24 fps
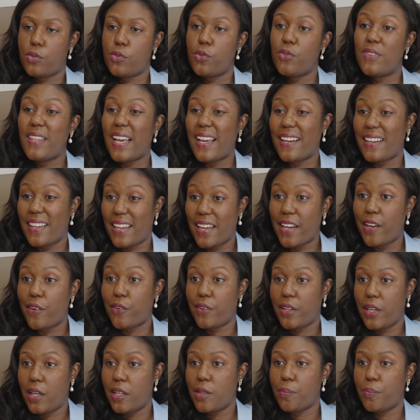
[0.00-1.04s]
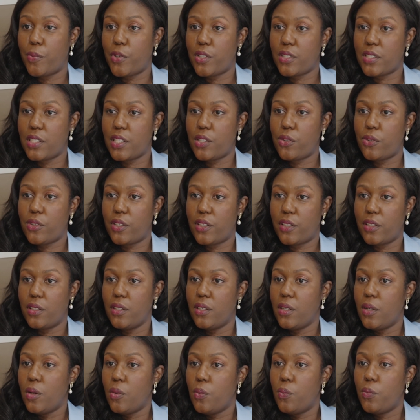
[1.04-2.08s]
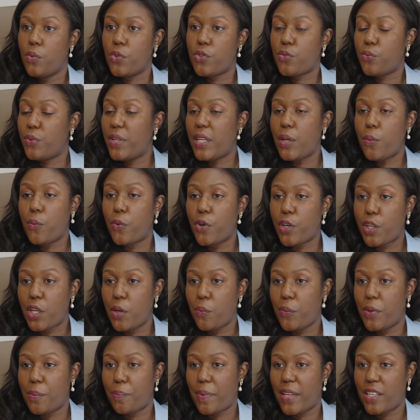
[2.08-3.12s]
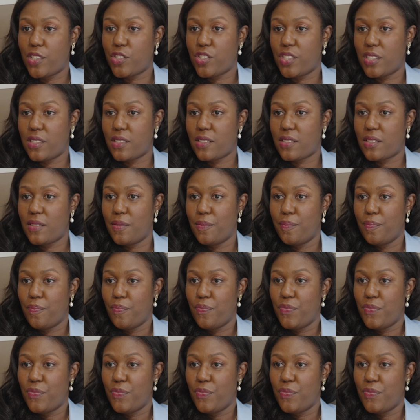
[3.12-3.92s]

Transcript: that area in particular was really working with patients.